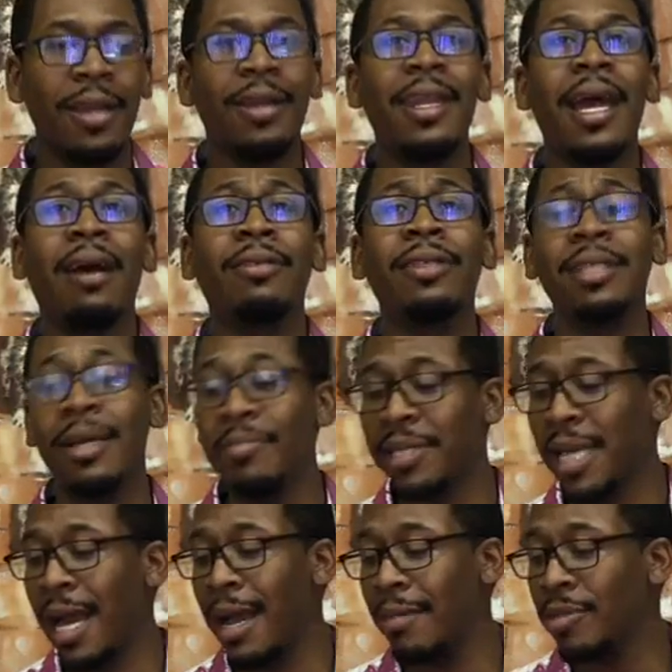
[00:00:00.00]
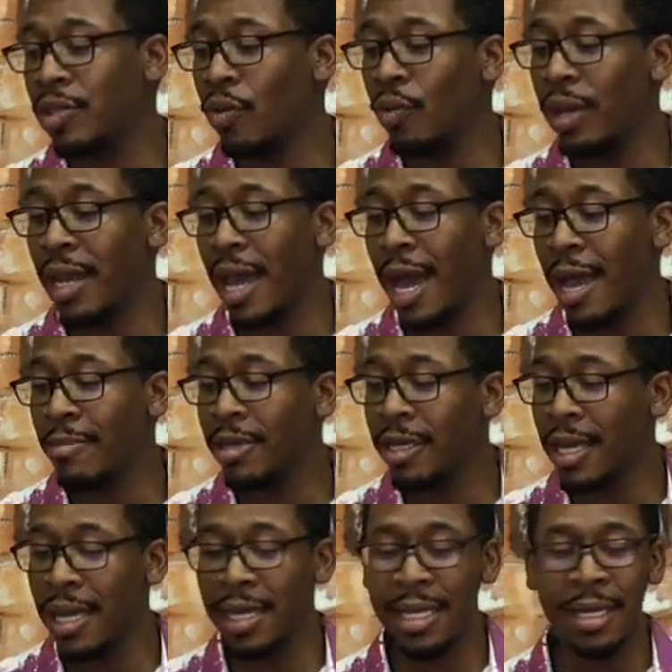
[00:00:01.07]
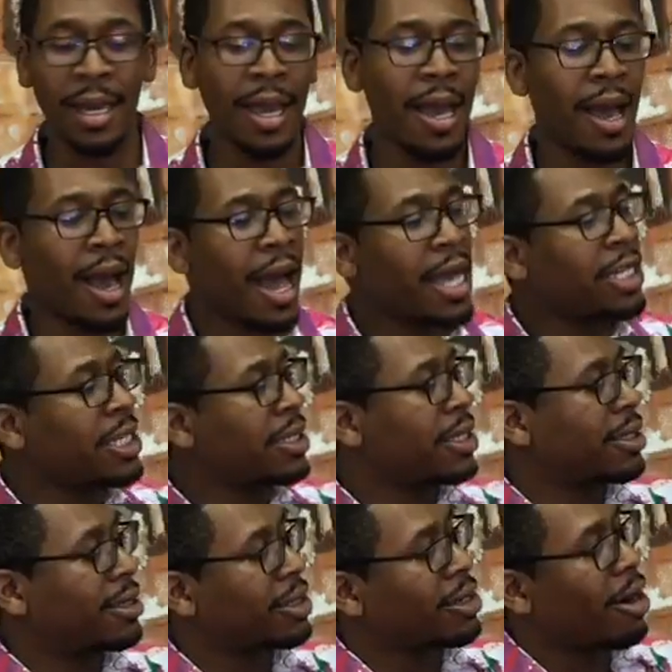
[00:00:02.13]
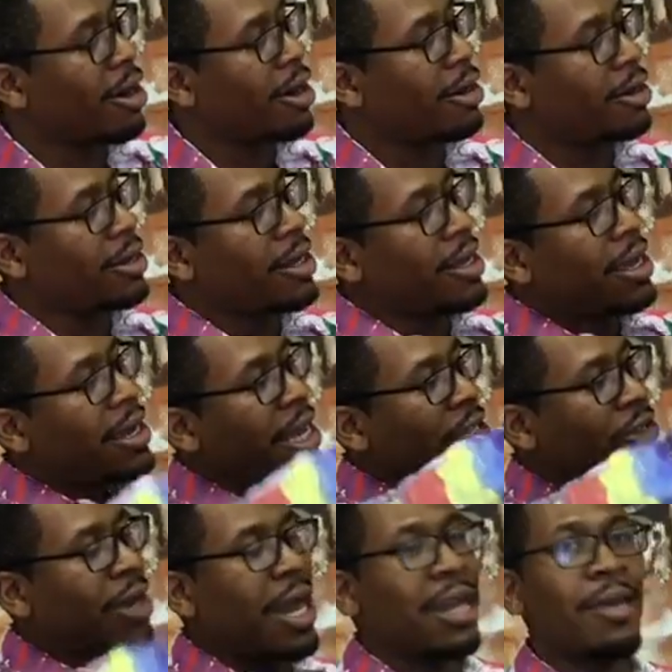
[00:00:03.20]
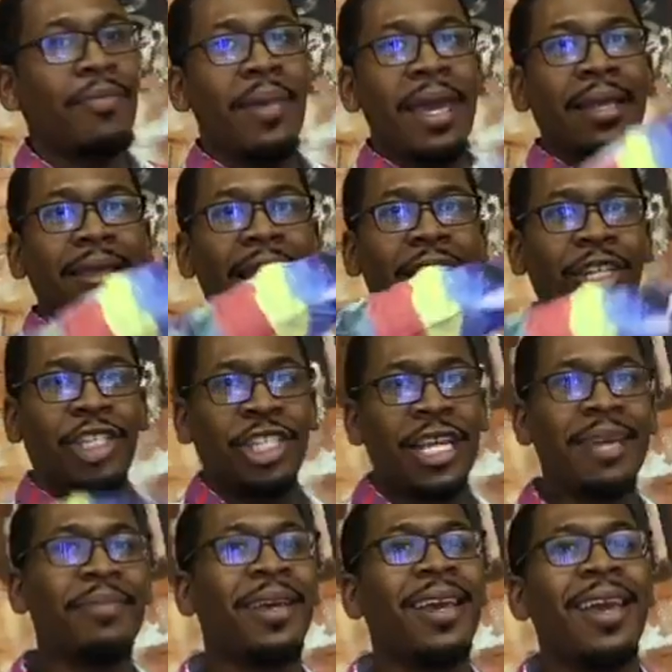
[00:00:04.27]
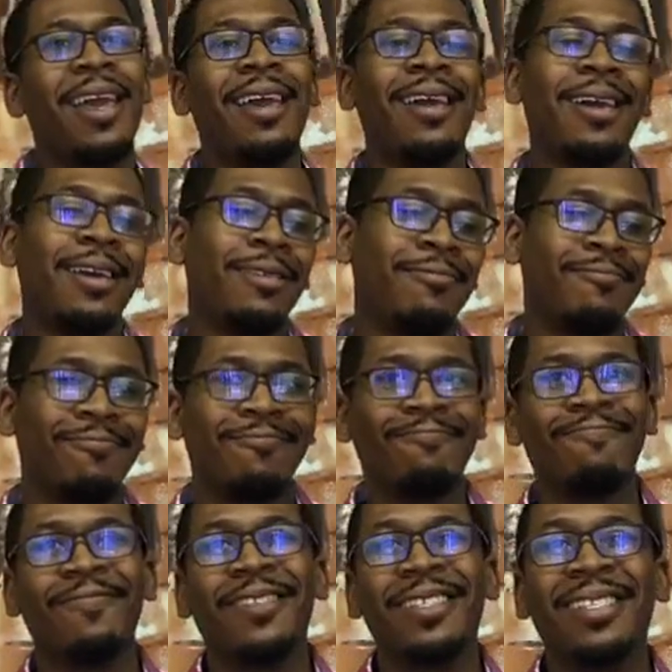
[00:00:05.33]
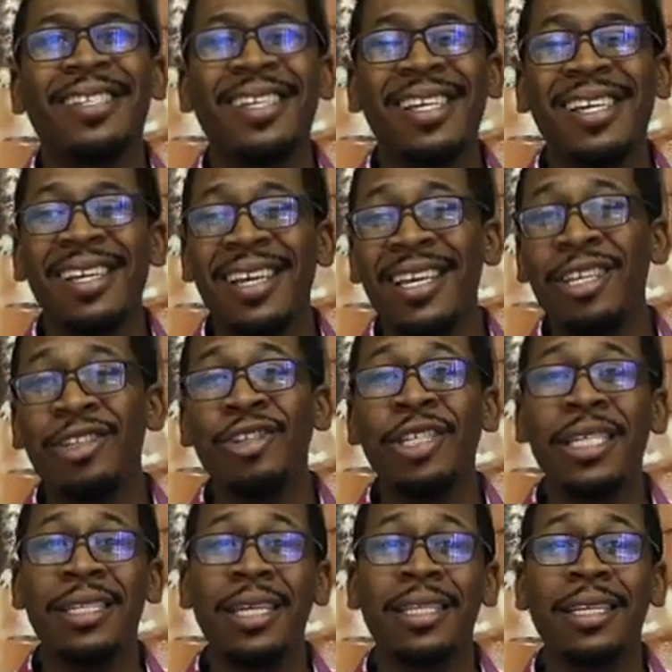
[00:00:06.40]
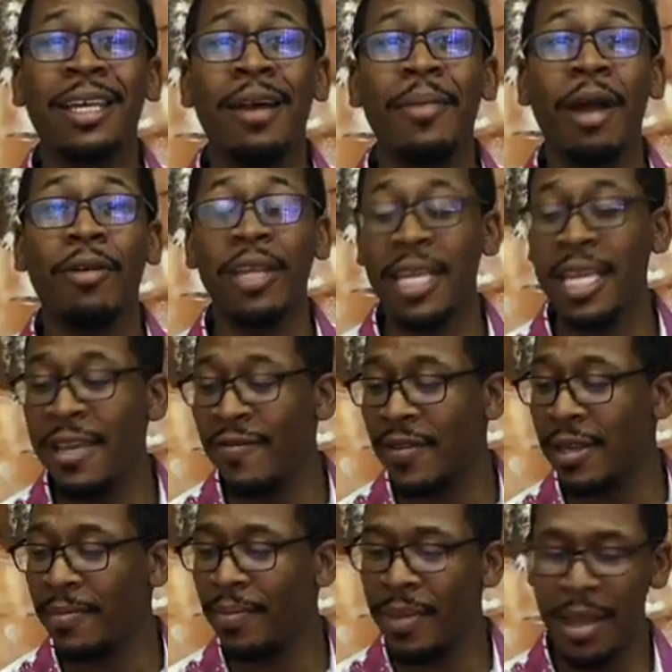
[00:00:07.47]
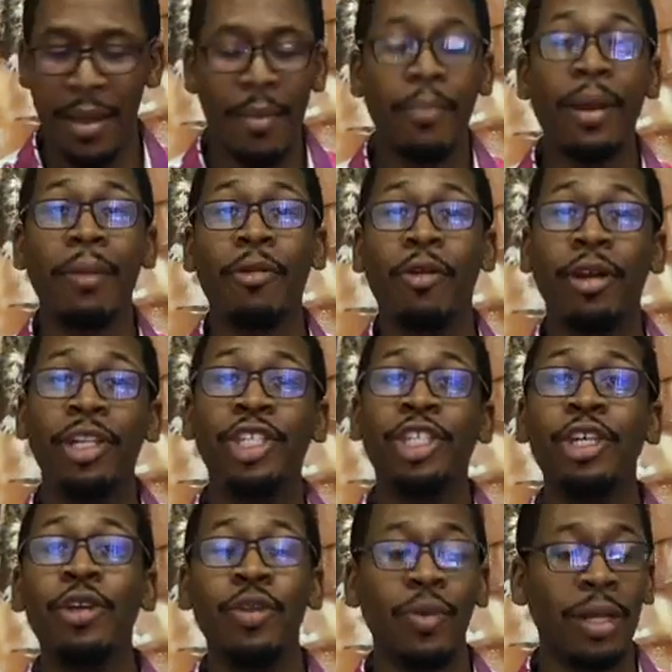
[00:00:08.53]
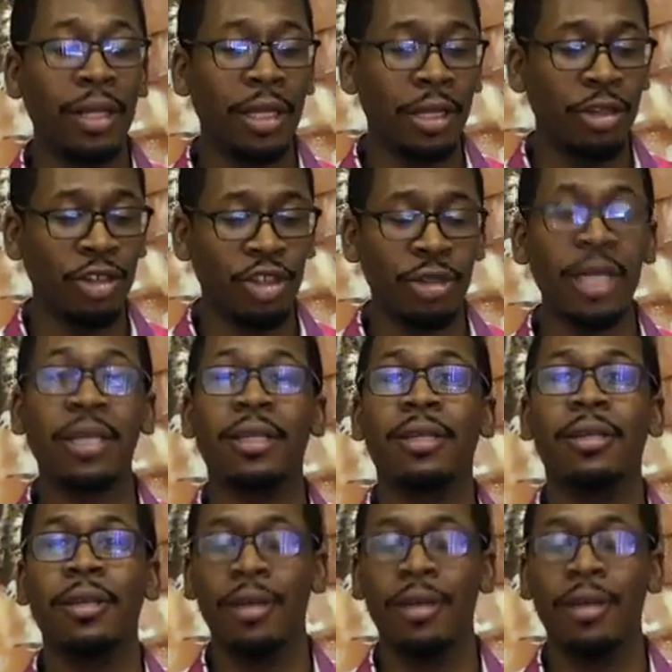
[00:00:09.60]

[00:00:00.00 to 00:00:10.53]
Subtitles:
Now, sometimes when I'm cutting, I just start and I try to make that shape and it usually doesn't come out even, but I'm going to show you a little trick.